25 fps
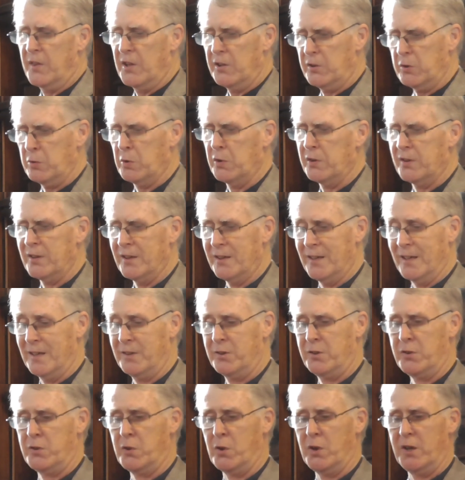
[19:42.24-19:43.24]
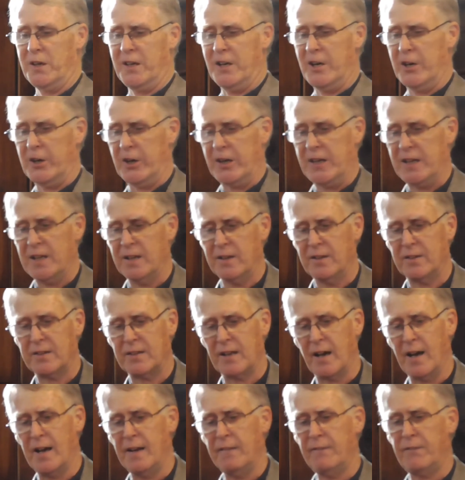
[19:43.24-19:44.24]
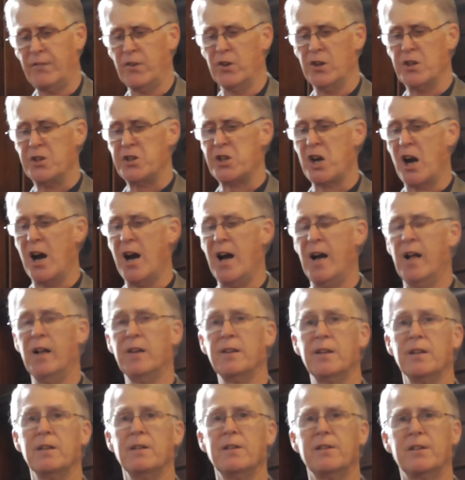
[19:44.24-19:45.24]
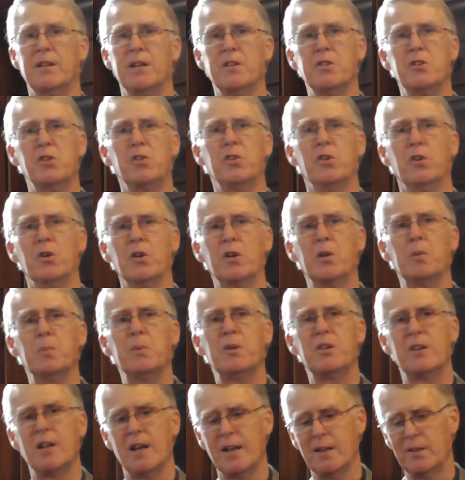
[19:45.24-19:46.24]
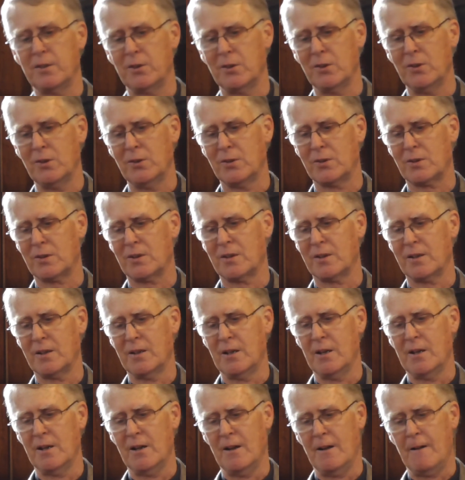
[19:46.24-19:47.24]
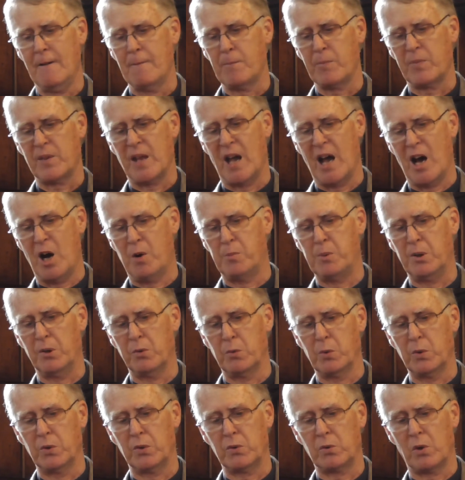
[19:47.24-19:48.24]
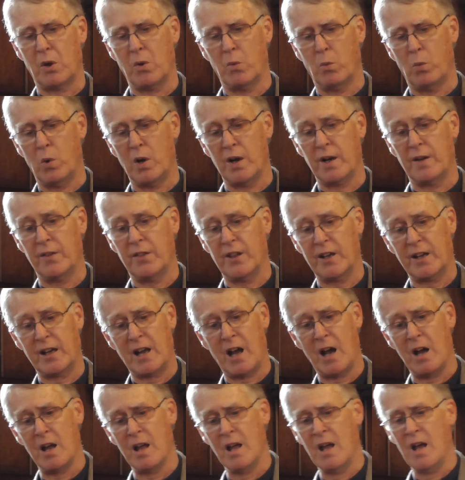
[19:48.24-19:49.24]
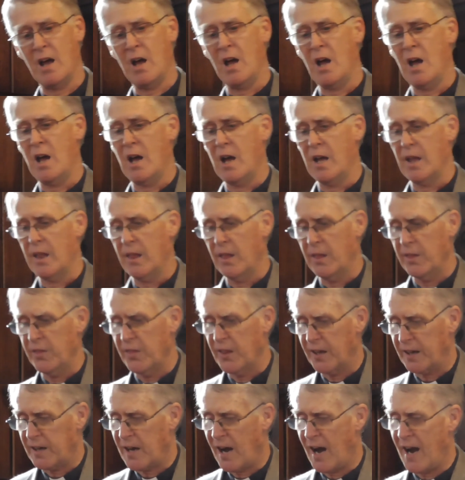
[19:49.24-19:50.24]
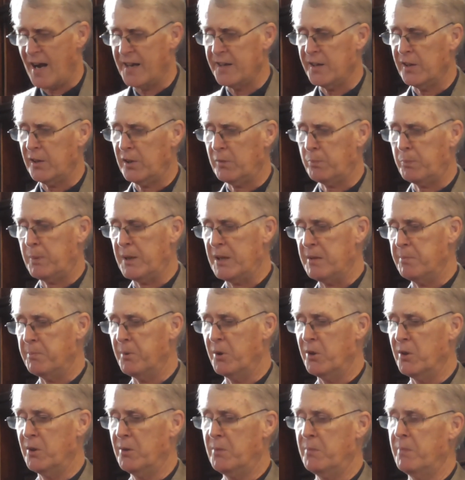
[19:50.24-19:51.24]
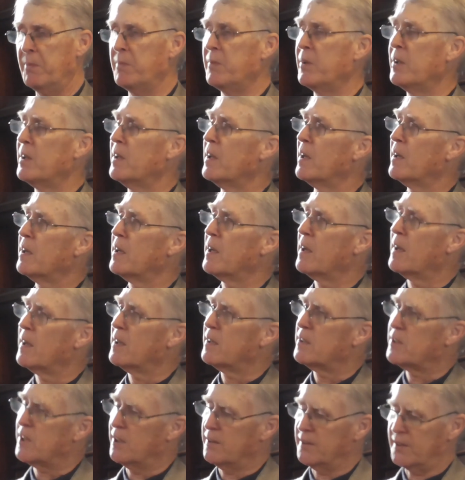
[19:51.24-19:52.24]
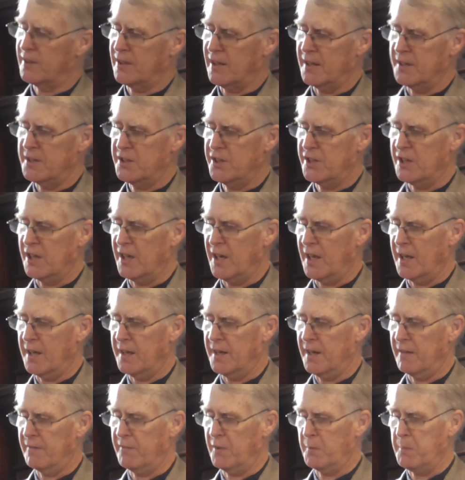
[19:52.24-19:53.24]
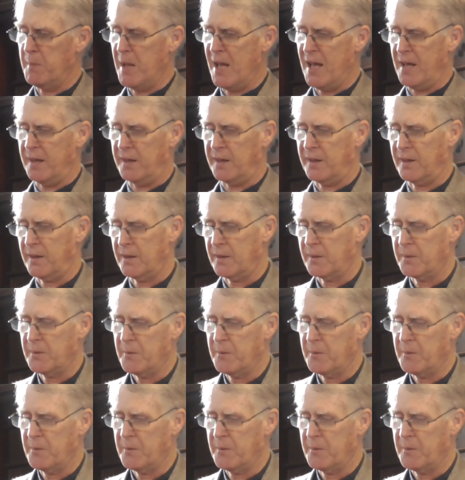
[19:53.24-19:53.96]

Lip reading: This was an extraordinary insight for a child in such circumstances. Albert was one of the kindest people she says she had ever met.